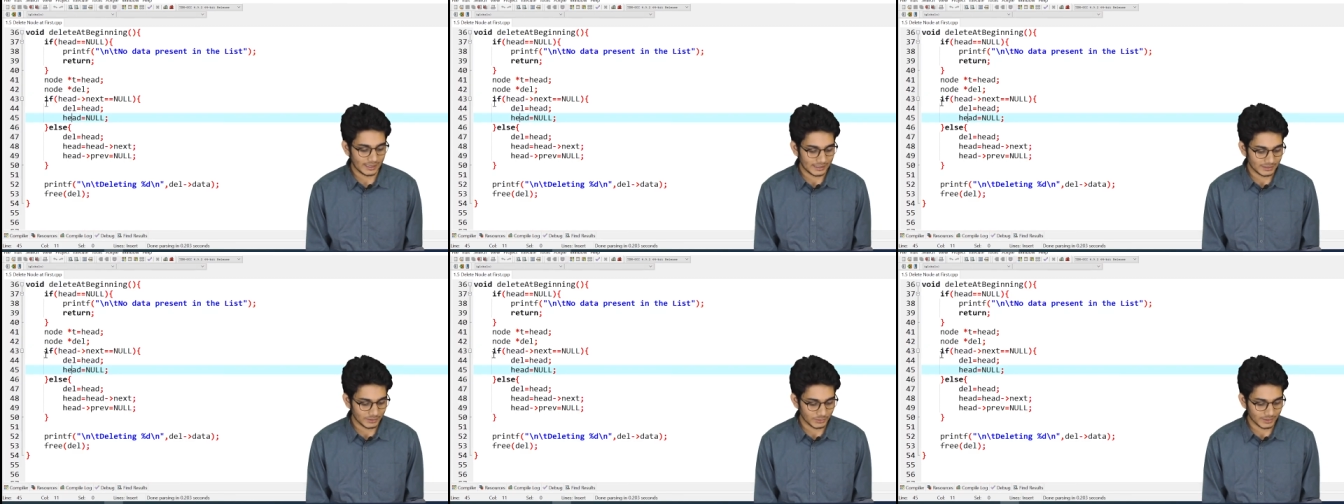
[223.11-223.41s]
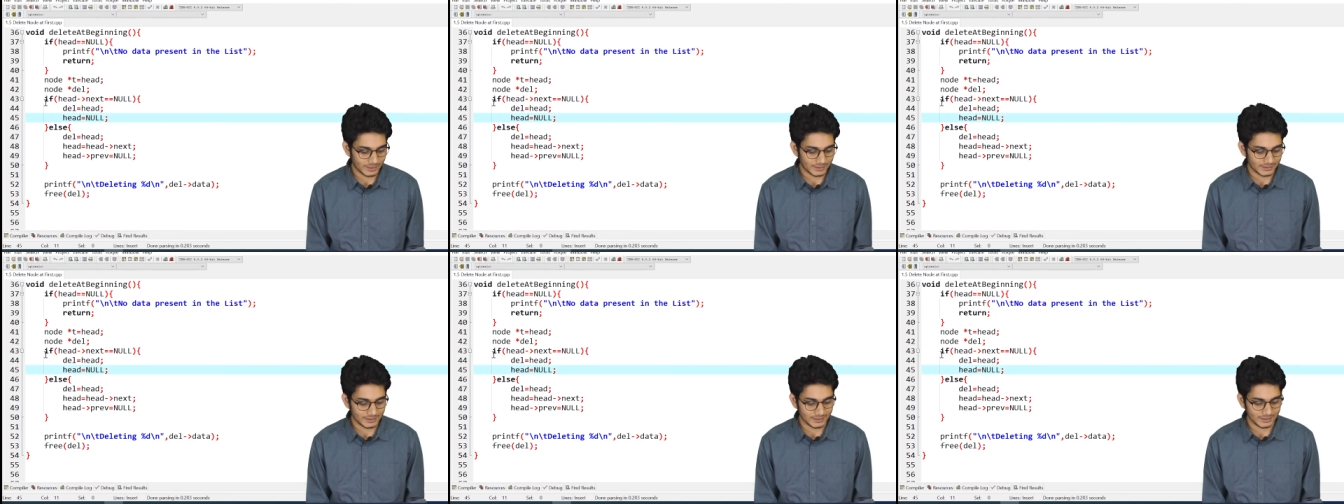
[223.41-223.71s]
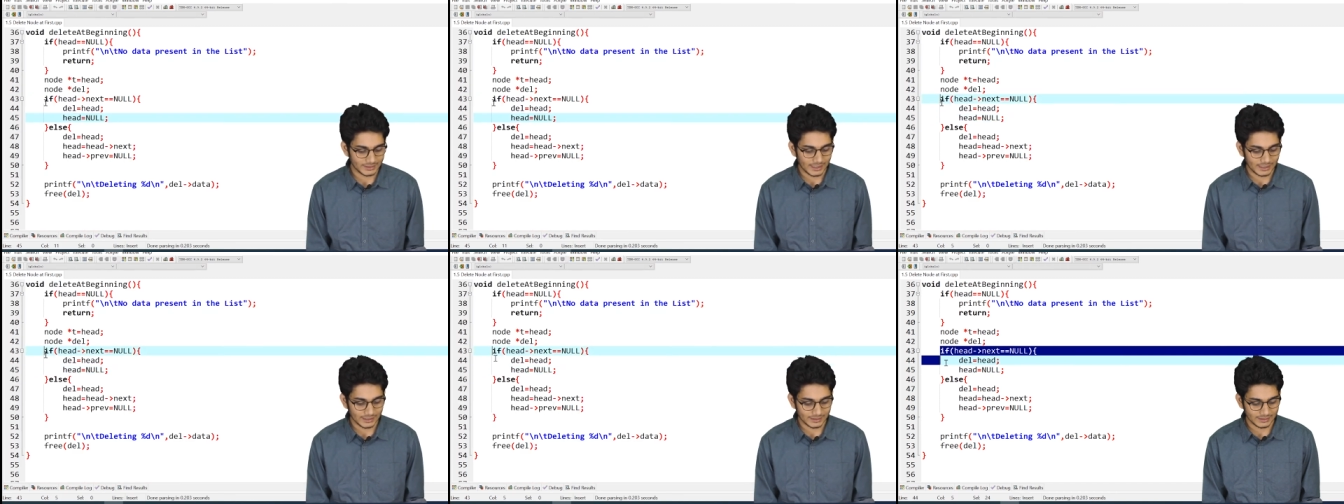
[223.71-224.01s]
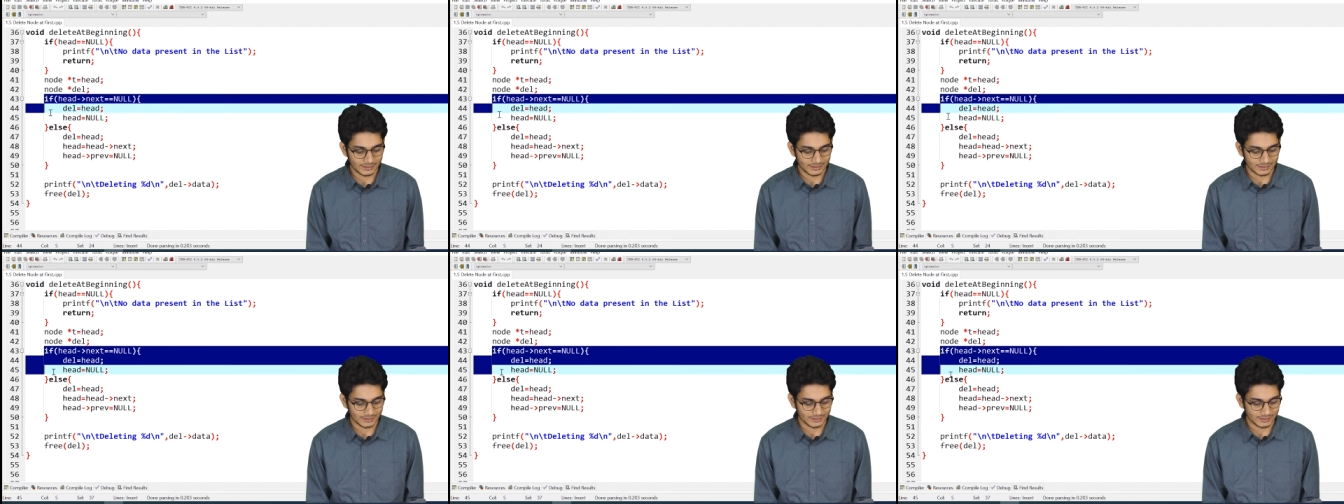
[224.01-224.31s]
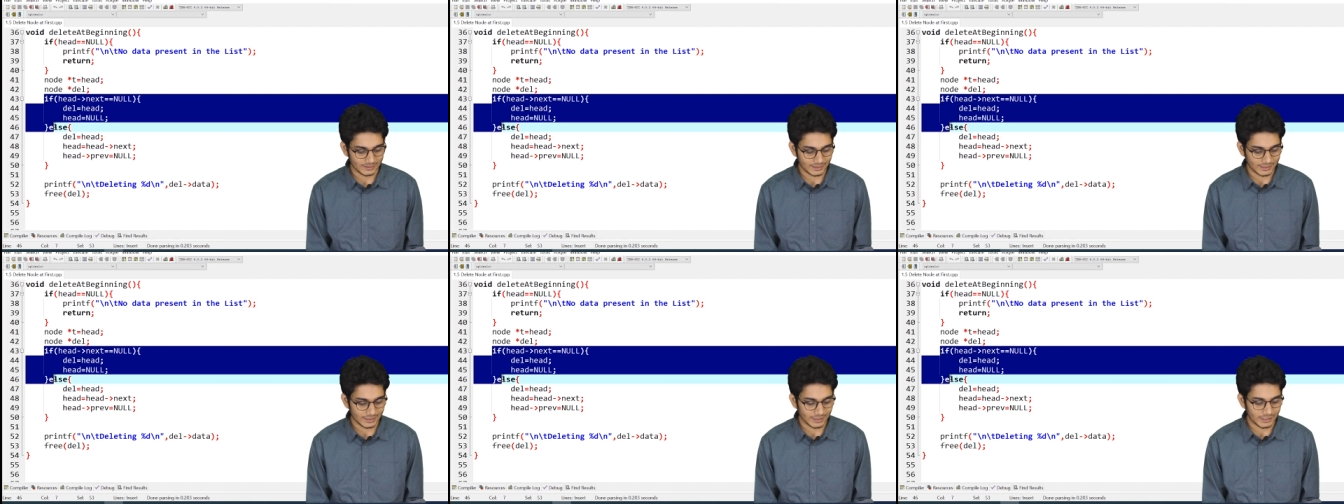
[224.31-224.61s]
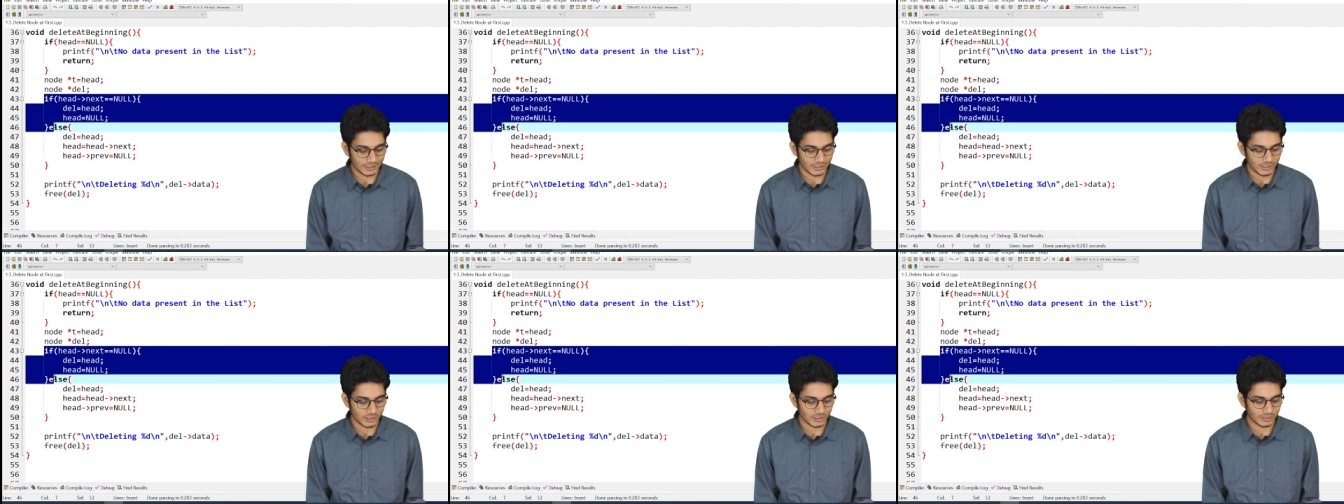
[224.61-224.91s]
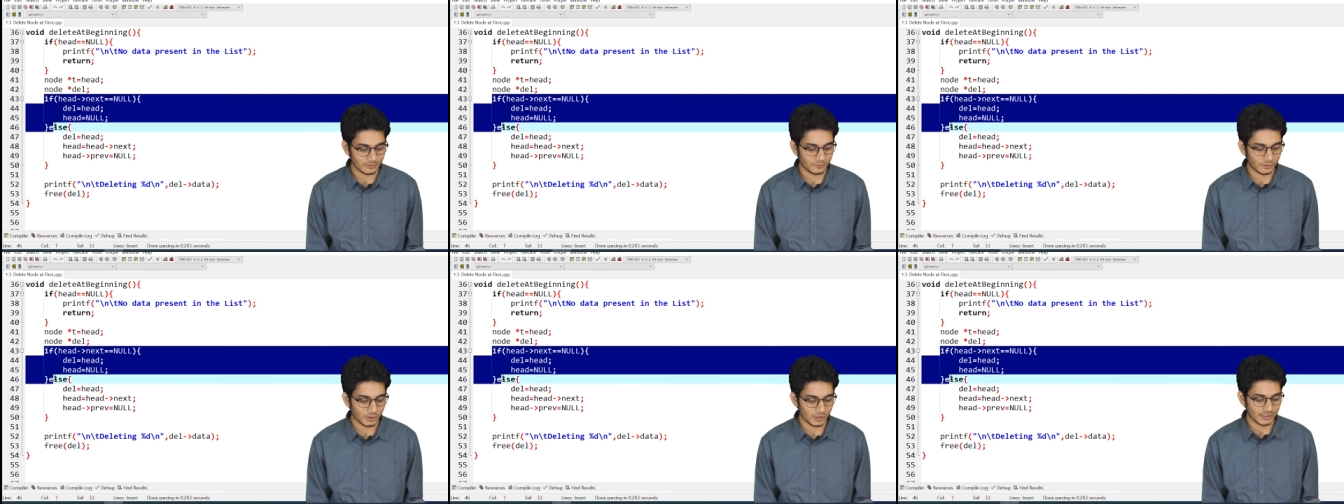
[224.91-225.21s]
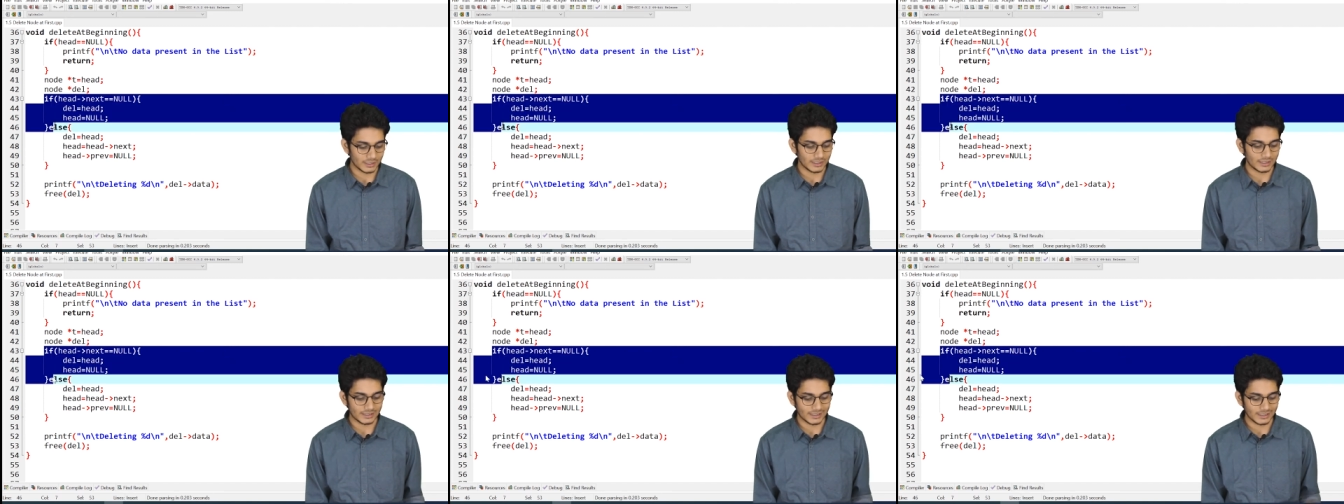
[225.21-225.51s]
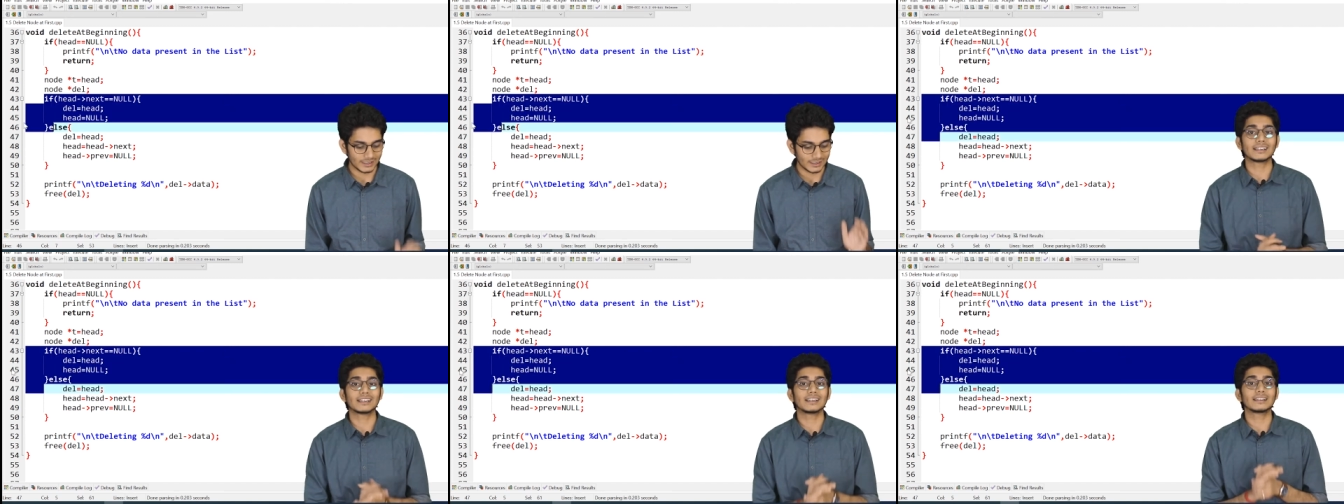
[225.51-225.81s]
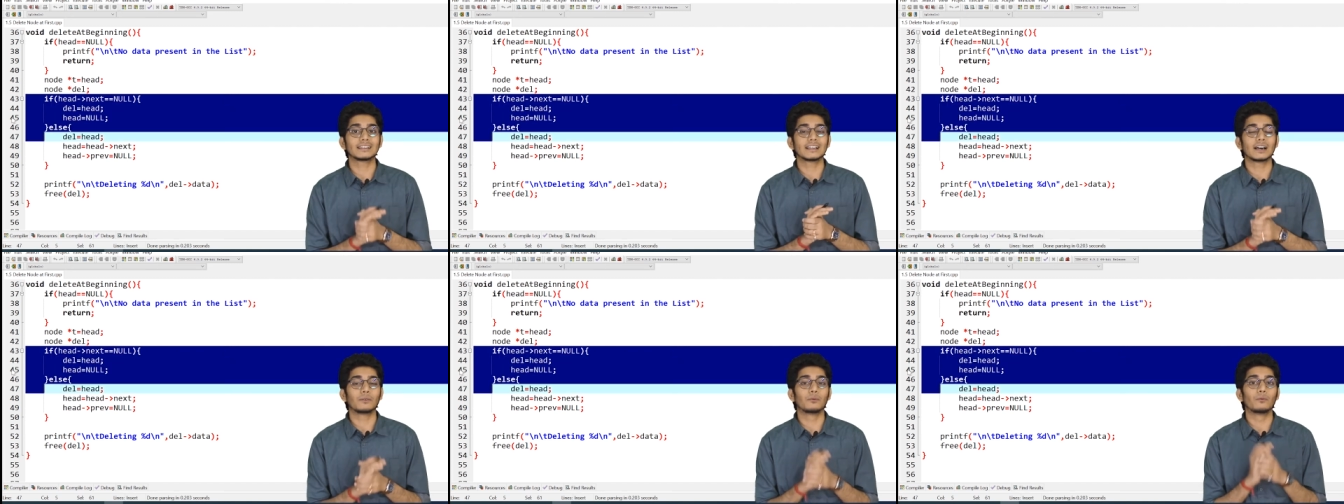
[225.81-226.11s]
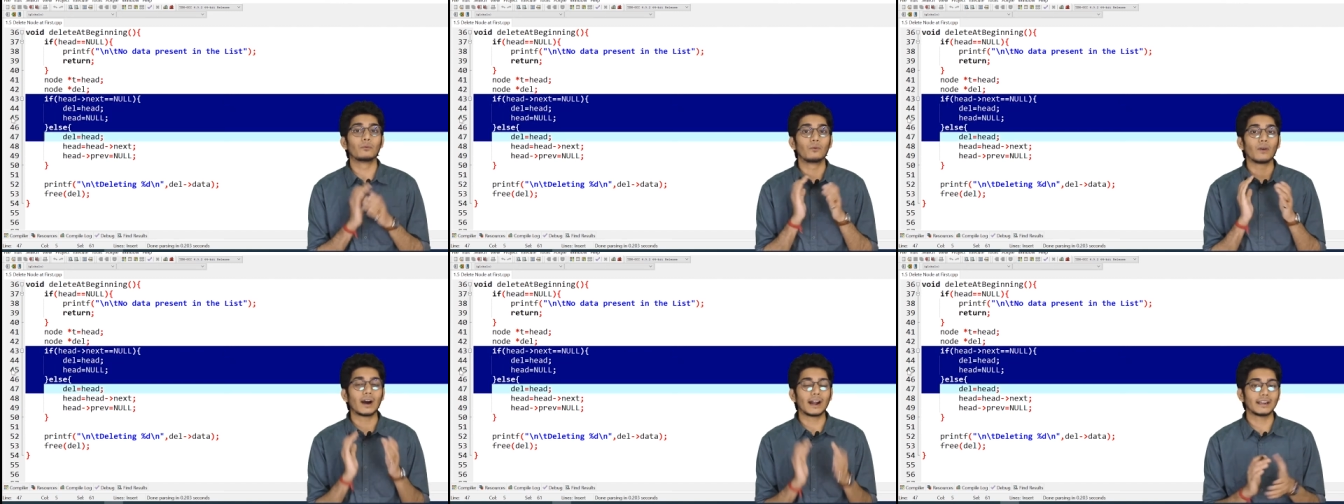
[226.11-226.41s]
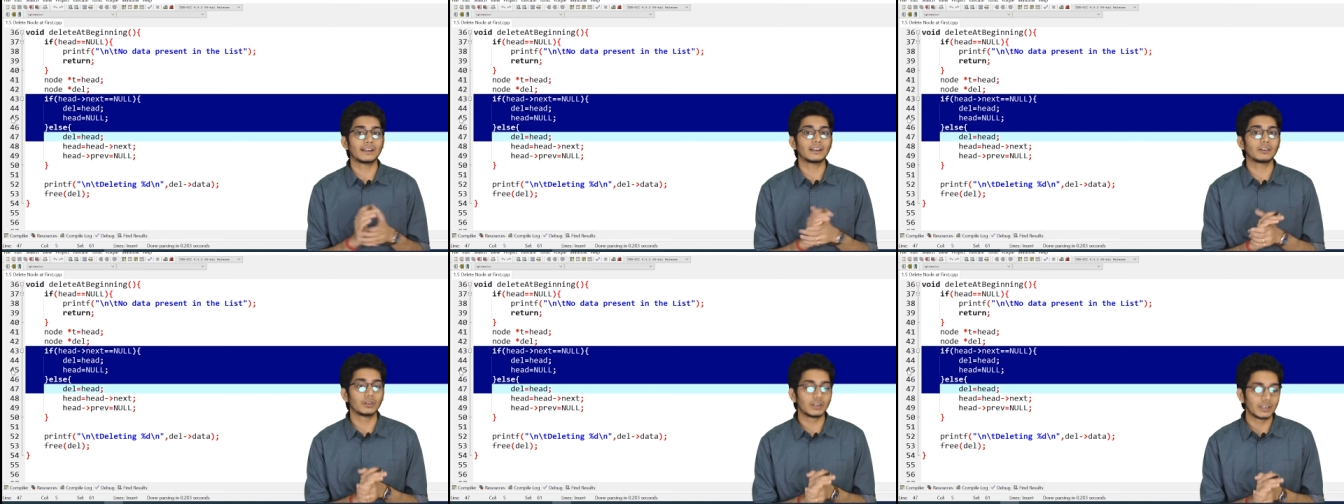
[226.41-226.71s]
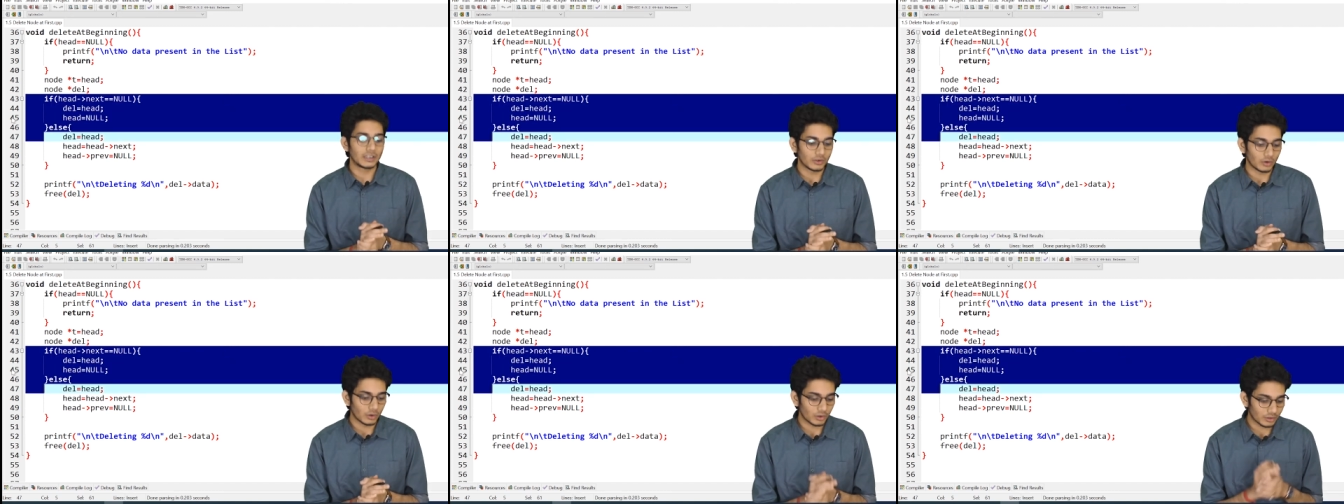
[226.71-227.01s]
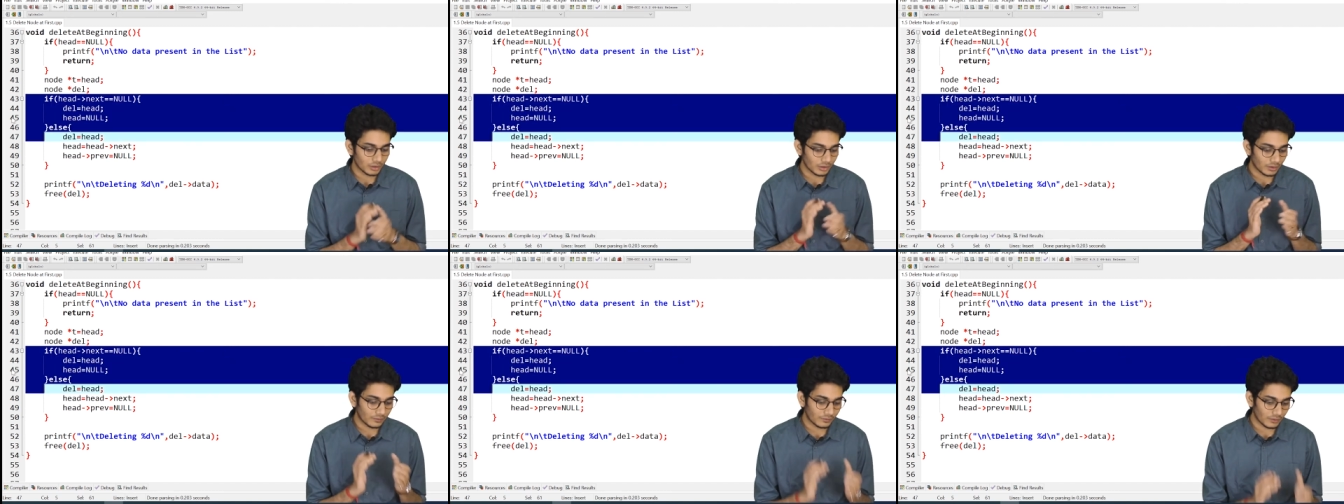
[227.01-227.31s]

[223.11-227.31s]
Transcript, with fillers: as you can see that this is the condition for deleting the one and only node